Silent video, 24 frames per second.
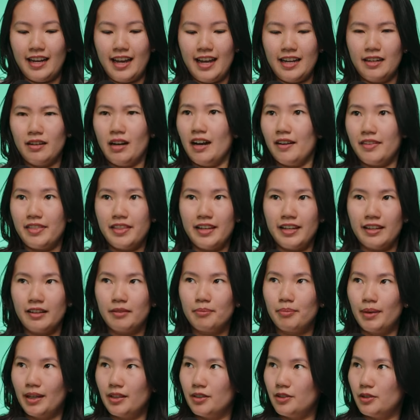And I
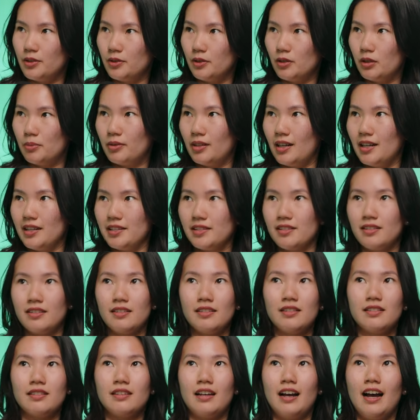think Bundoora
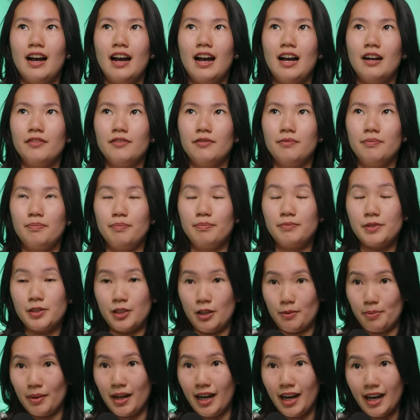prices have
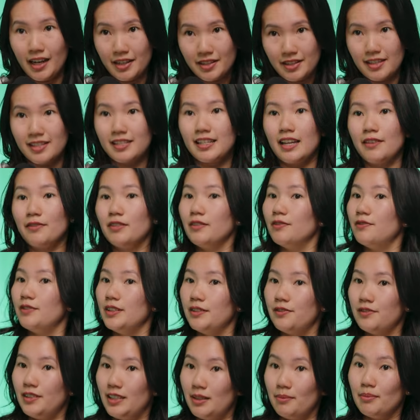surpassed the
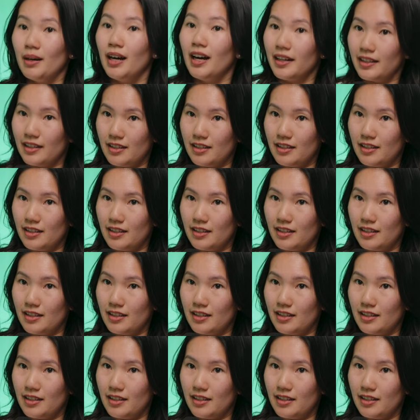$750 mark